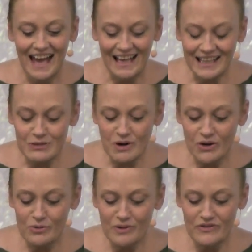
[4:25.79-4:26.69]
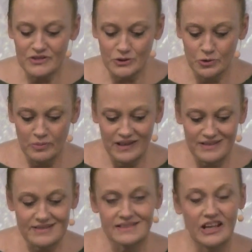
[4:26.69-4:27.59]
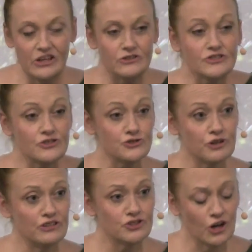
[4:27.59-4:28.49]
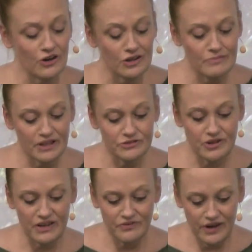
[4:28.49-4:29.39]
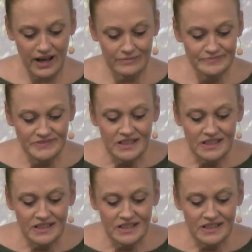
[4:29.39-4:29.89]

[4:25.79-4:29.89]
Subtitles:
I came home on the school bus and I noticed a strange car in my driveway.